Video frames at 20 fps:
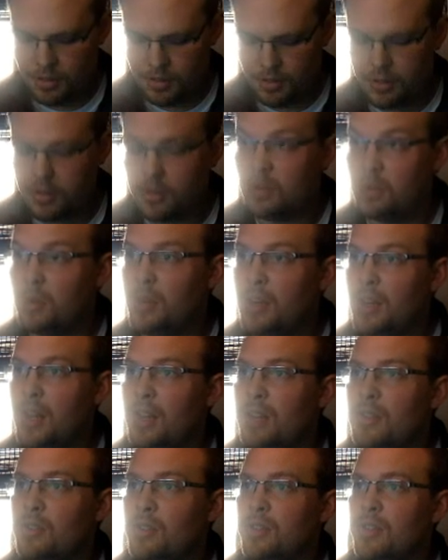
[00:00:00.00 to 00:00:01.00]
So
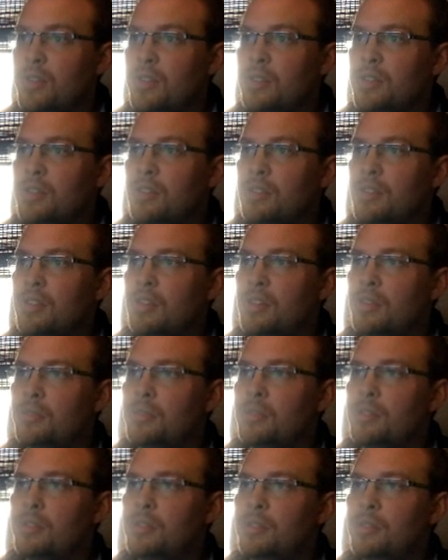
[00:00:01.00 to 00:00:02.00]
natural this up
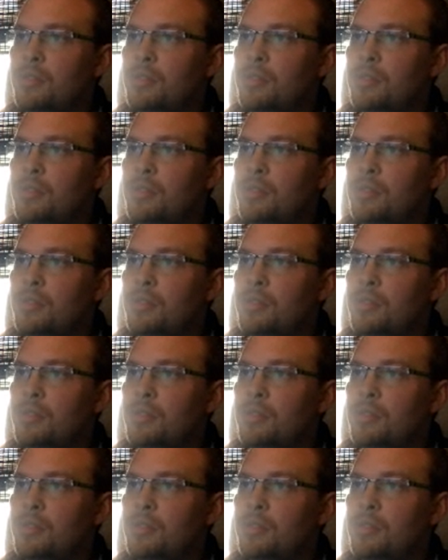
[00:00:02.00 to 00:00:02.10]
to.